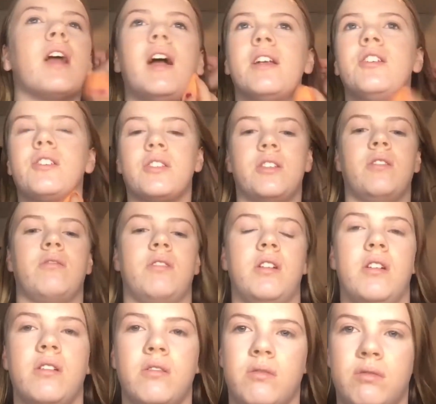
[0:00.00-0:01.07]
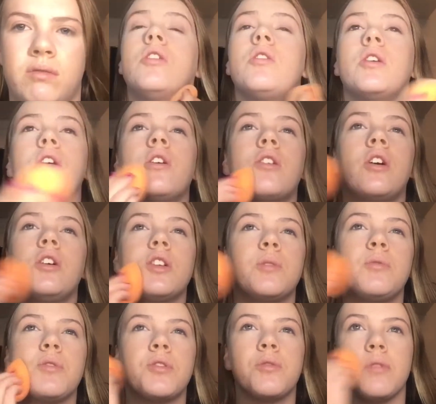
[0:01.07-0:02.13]
I just don't know. So you're not
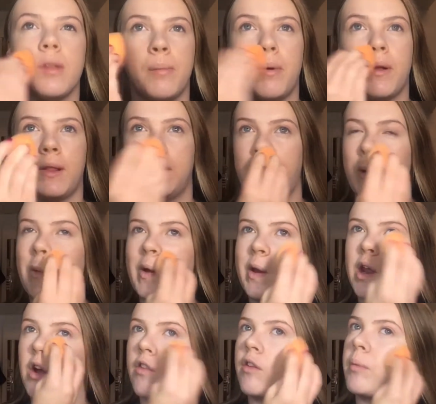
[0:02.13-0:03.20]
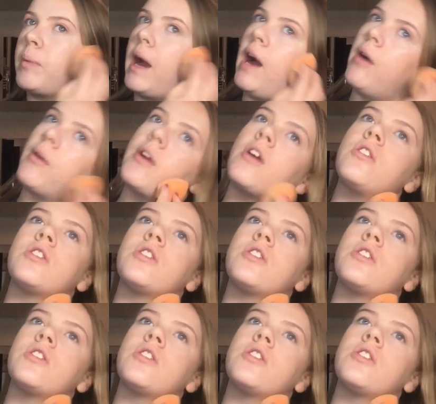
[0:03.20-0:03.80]
supposed to really put liquid over powder,